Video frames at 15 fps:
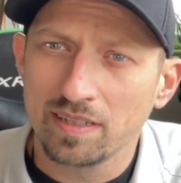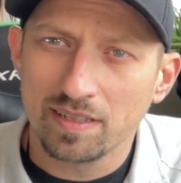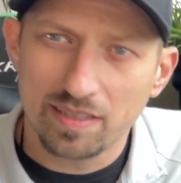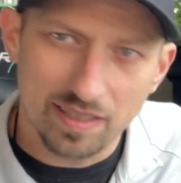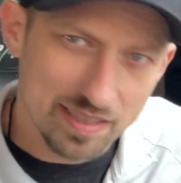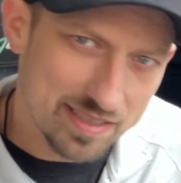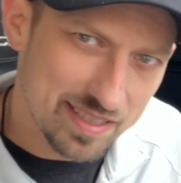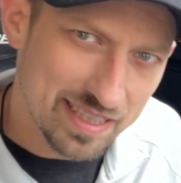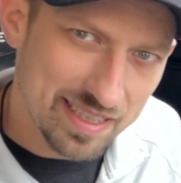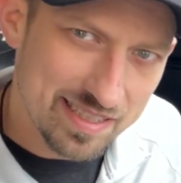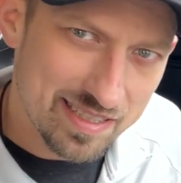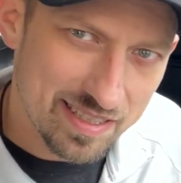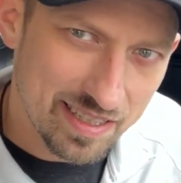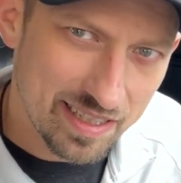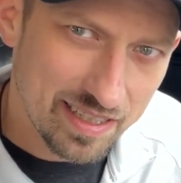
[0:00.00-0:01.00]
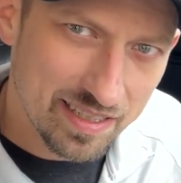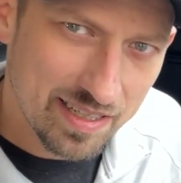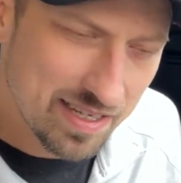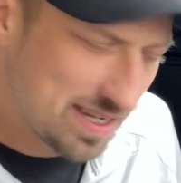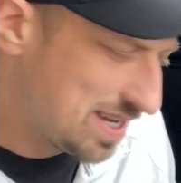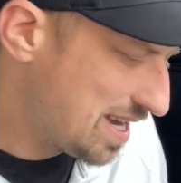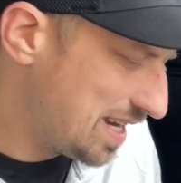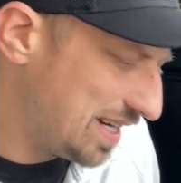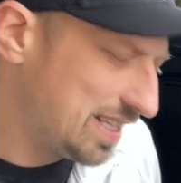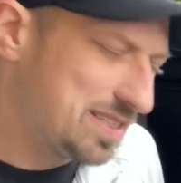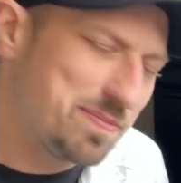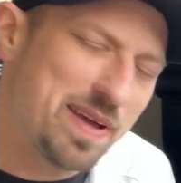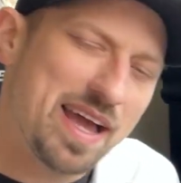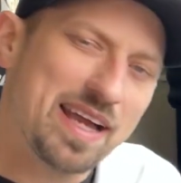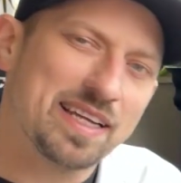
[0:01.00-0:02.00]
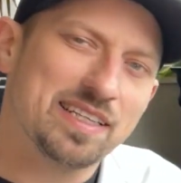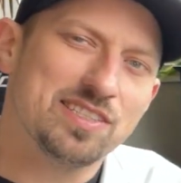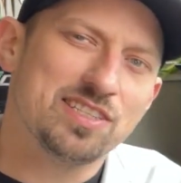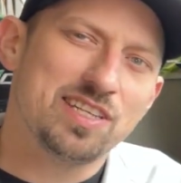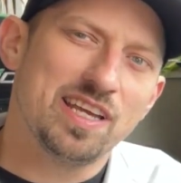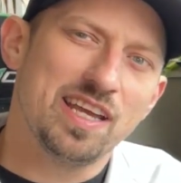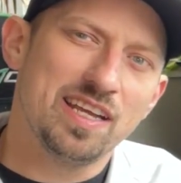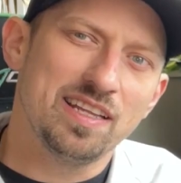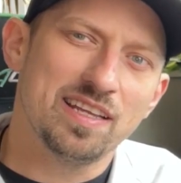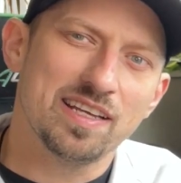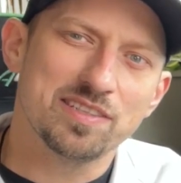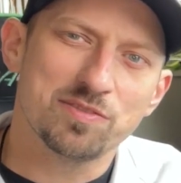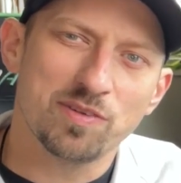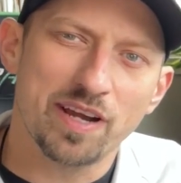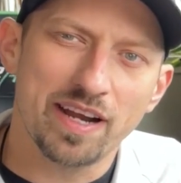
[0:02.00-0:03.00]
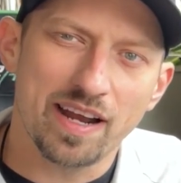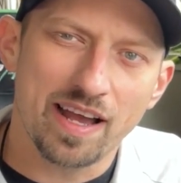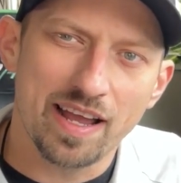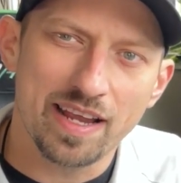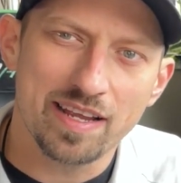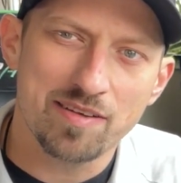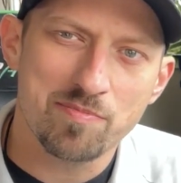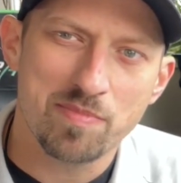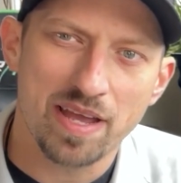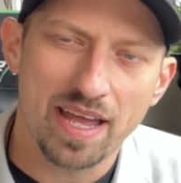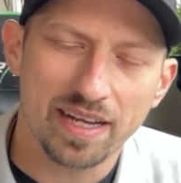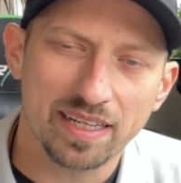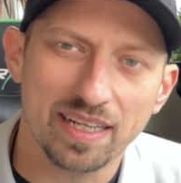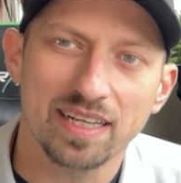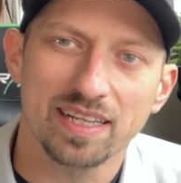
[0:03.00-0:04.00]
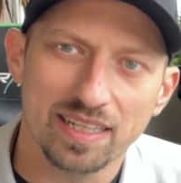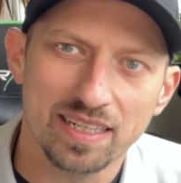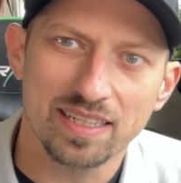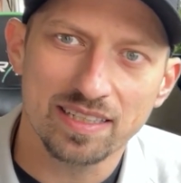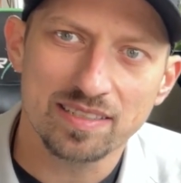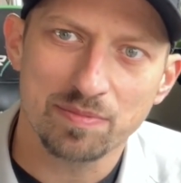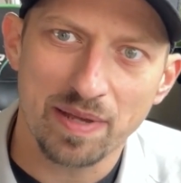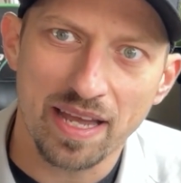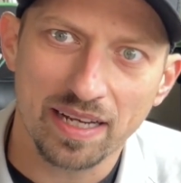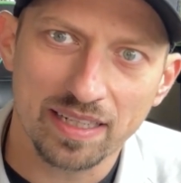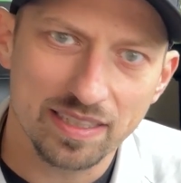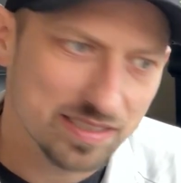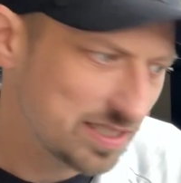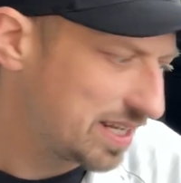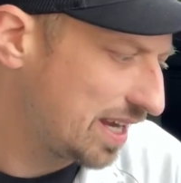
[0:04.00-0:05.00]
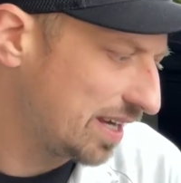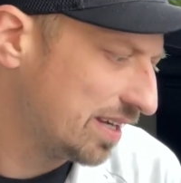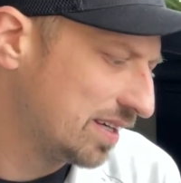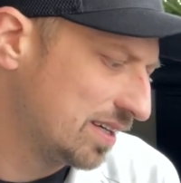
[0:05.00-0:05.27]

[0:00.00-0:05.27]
It's T C and it's package day. That's right, I am back and it is package day.